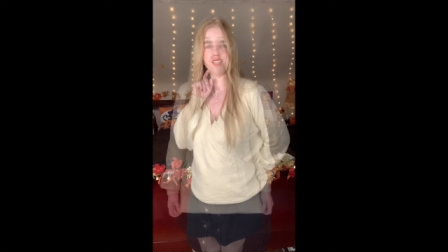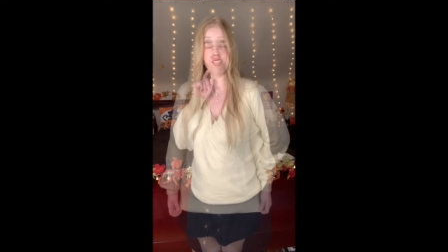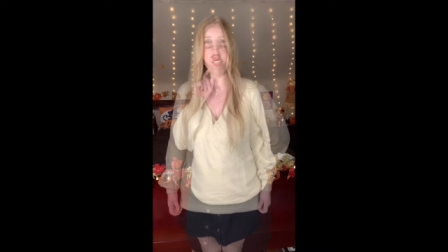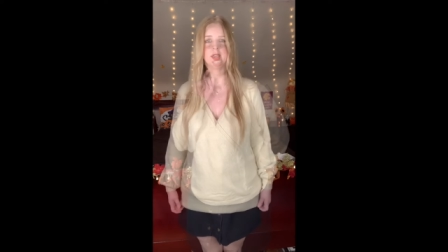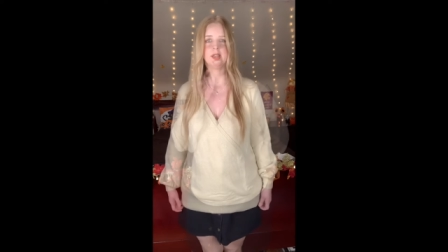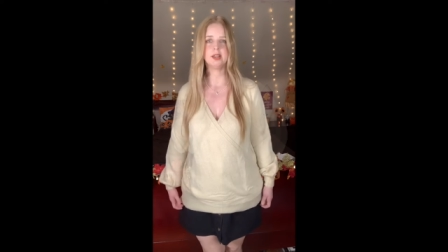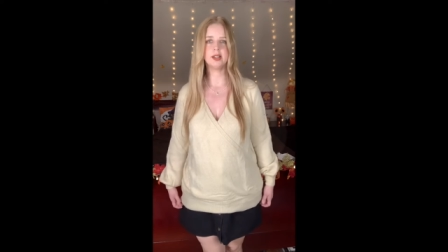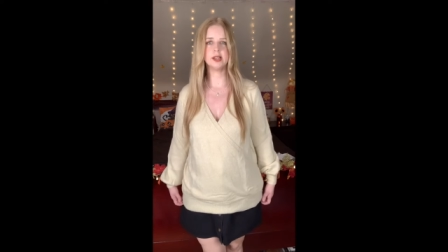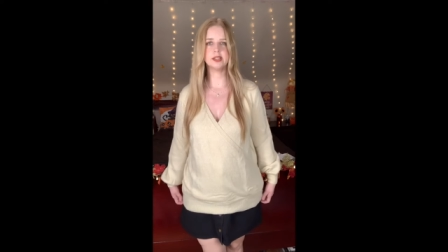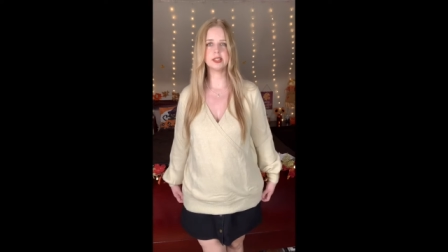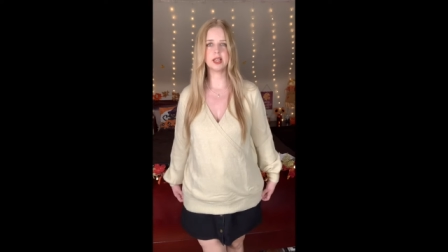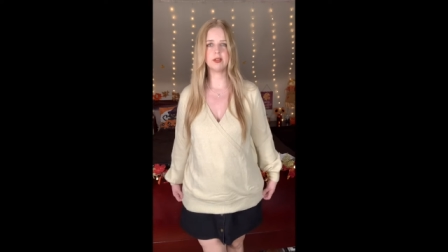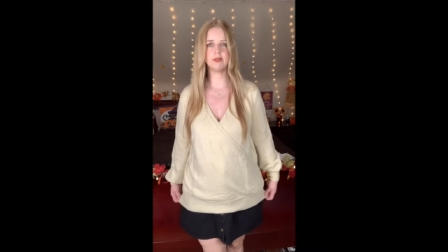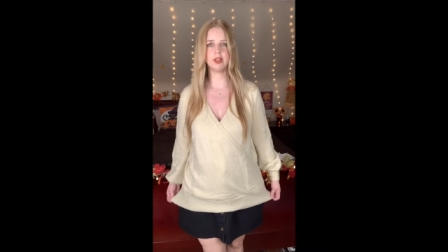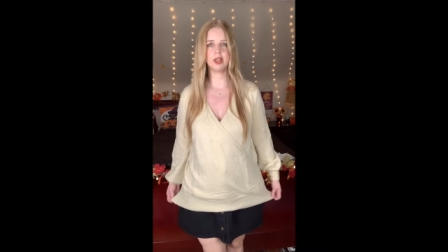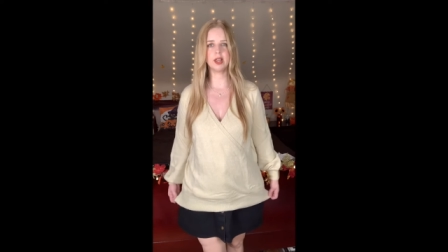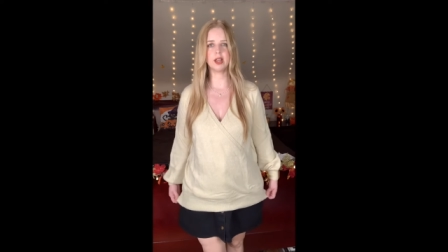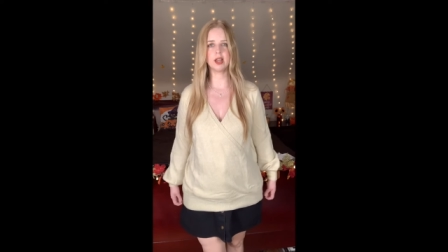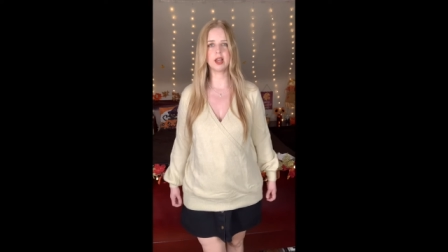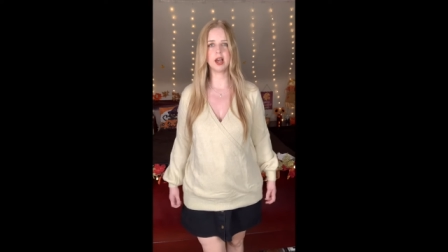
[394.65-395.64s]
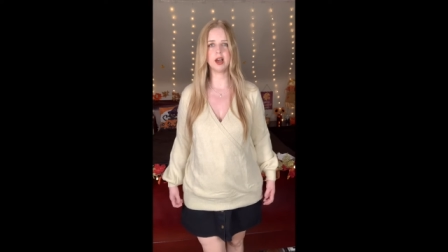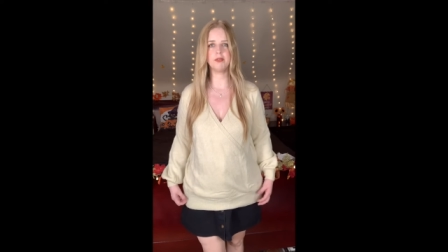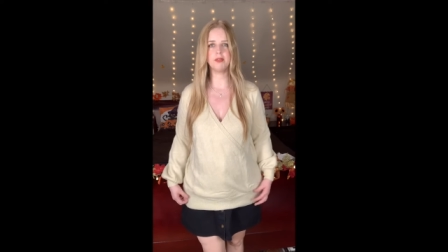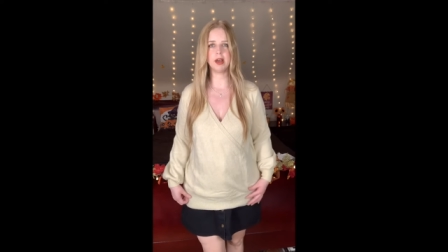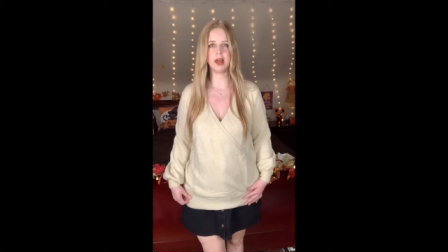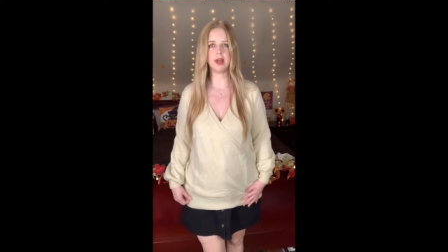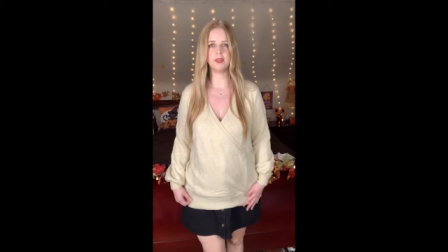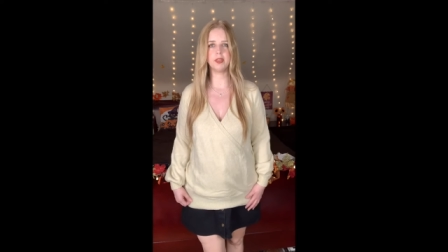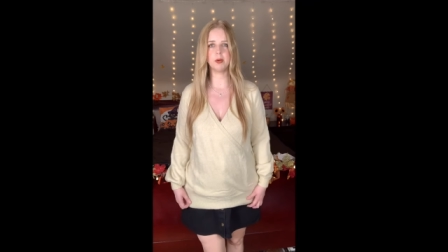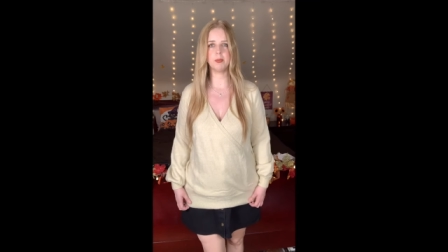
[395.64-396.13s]
It does have like a cuff
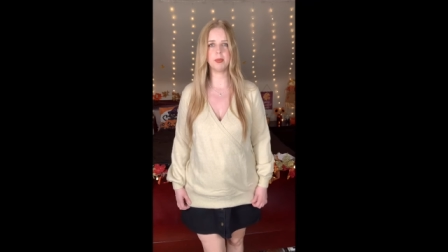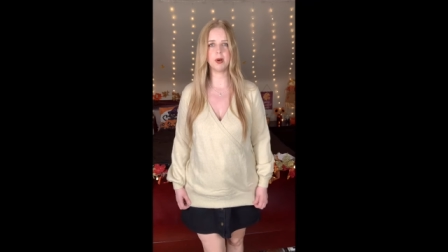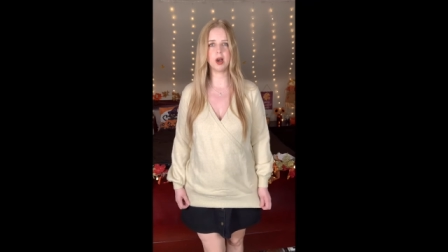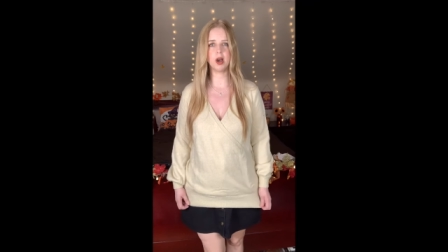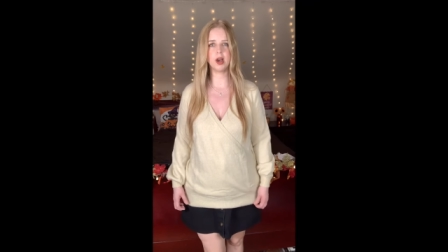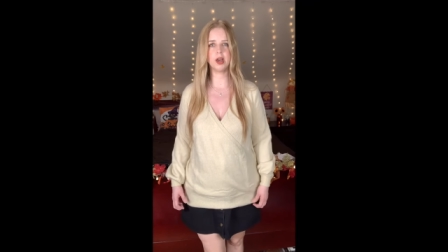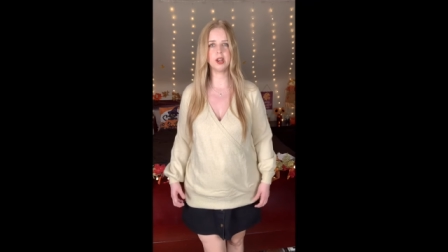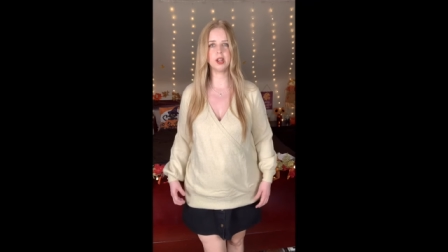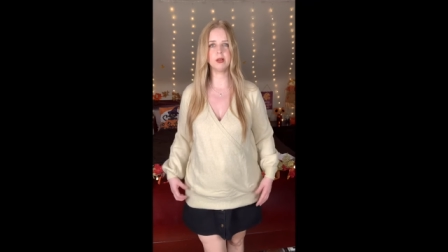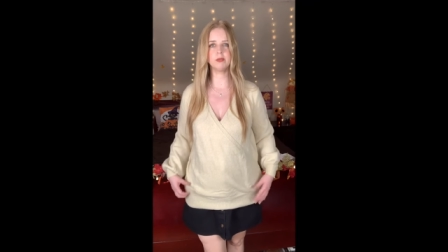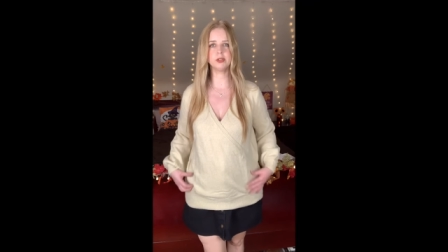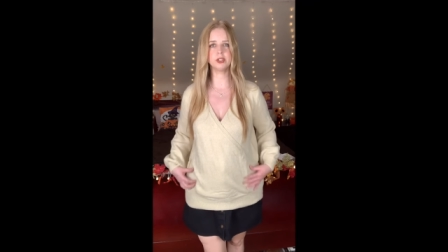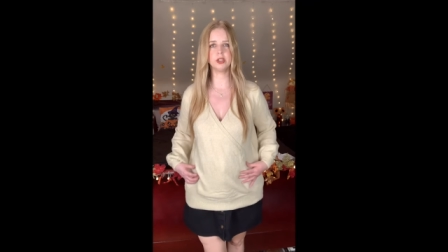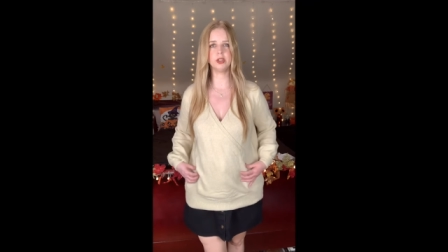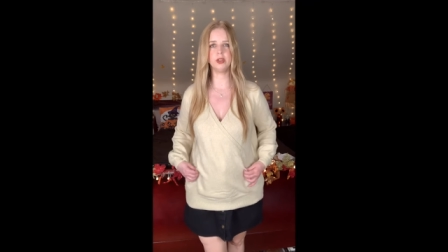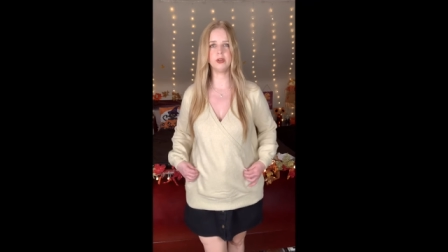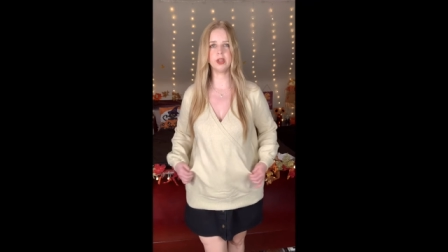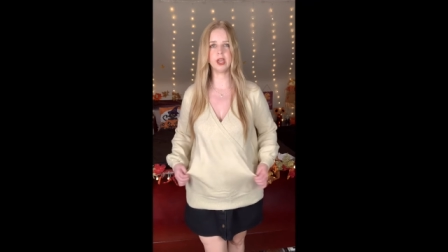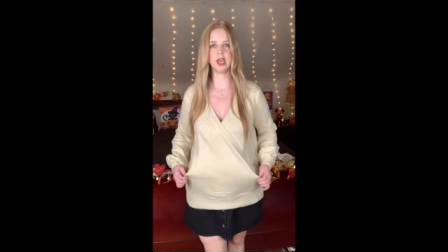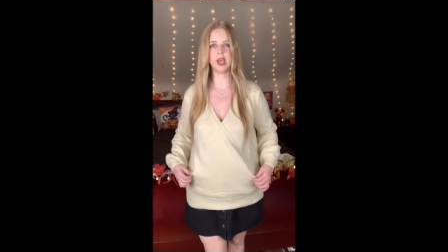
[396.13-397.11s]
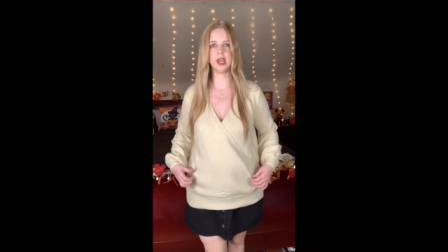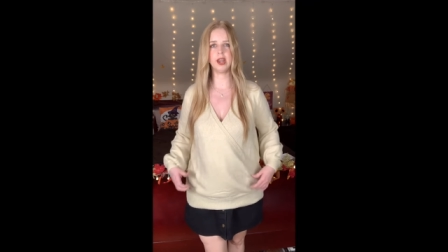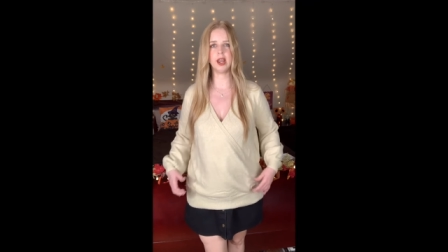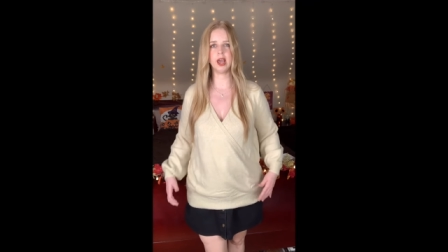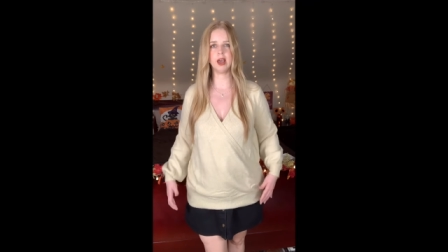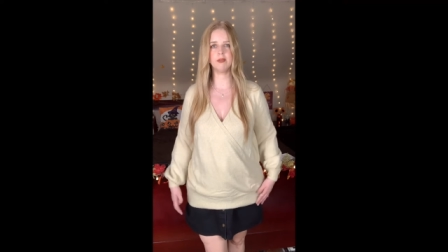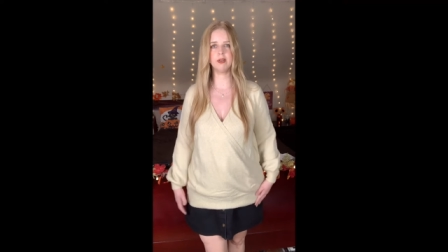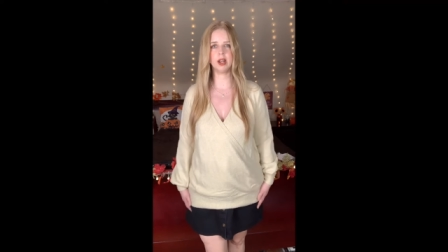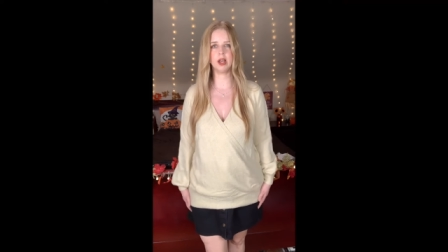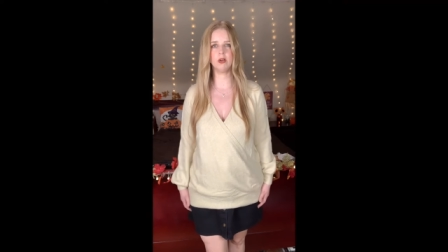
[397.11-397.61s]
at the bottom, so you can
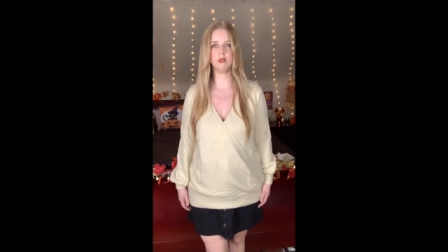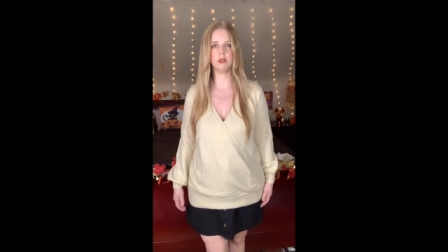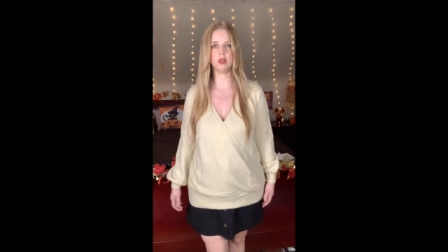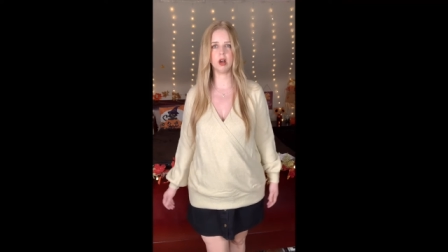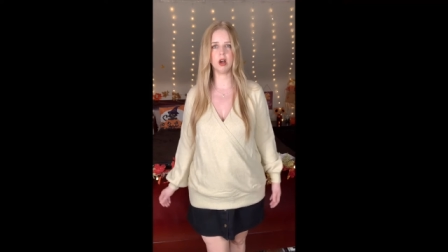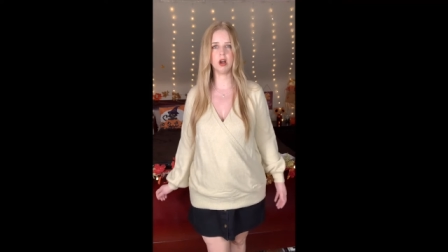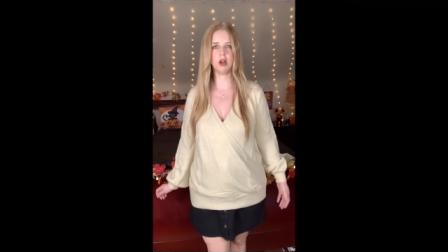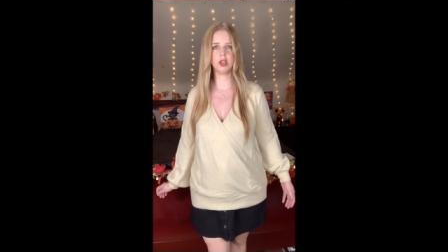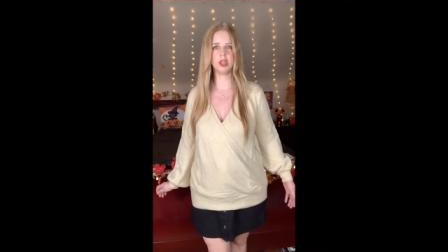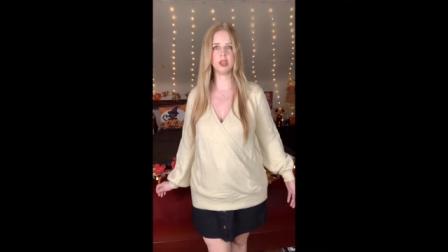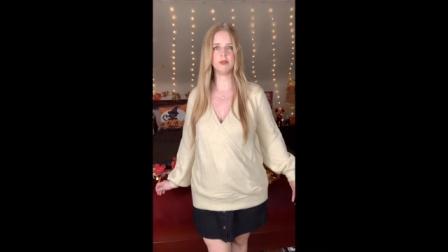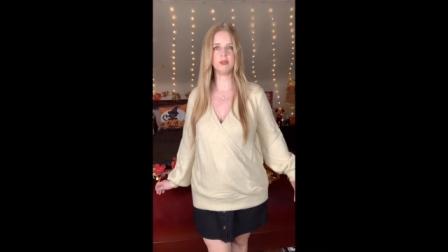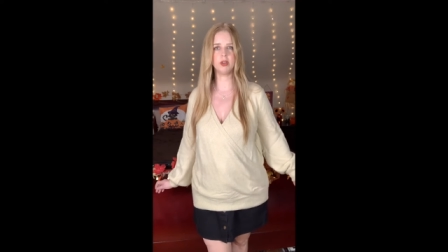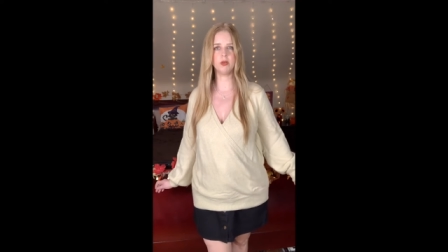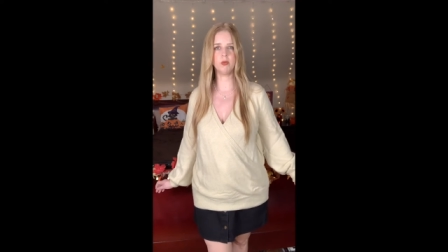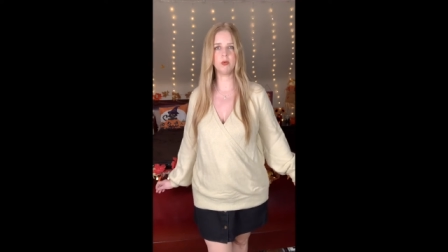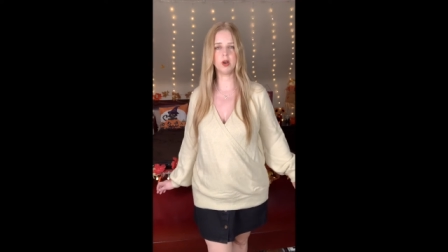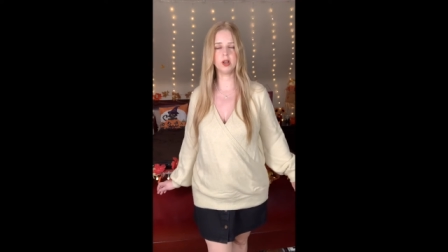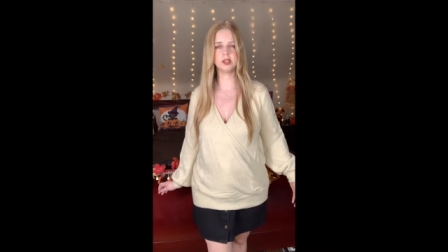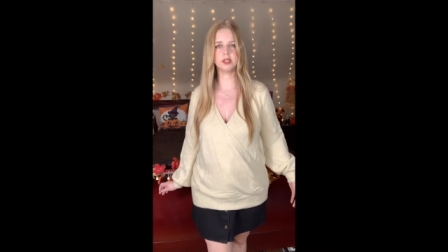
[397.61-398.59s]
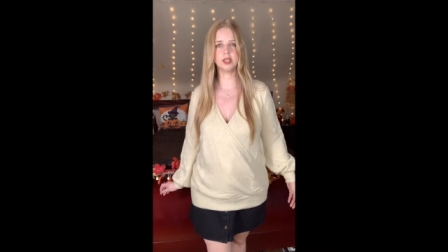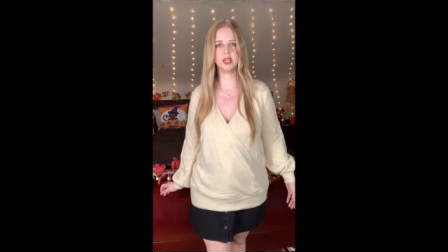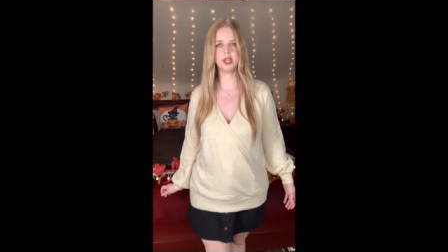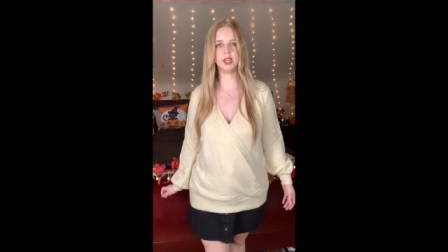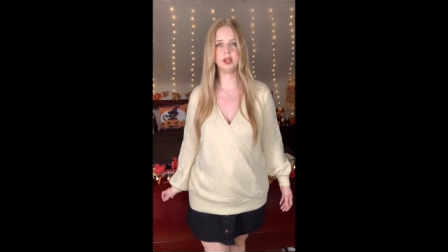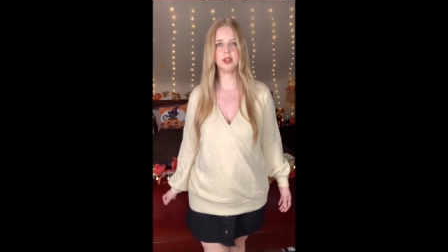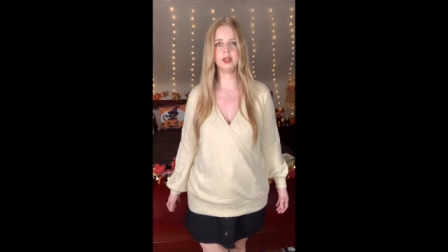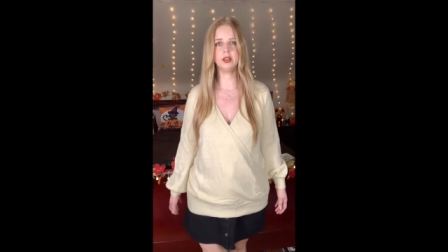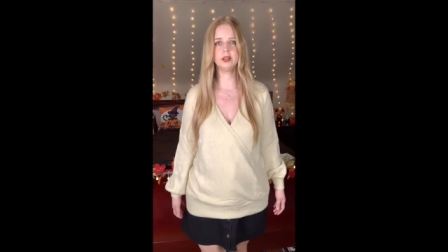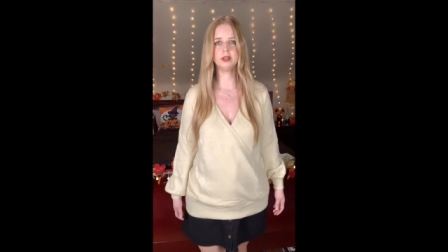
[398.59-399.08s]
have it out long if you
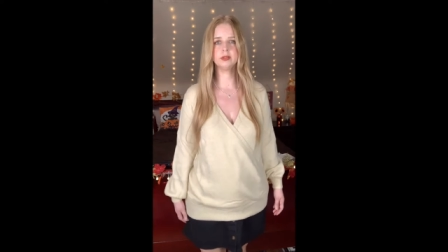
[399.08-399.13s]
wanted.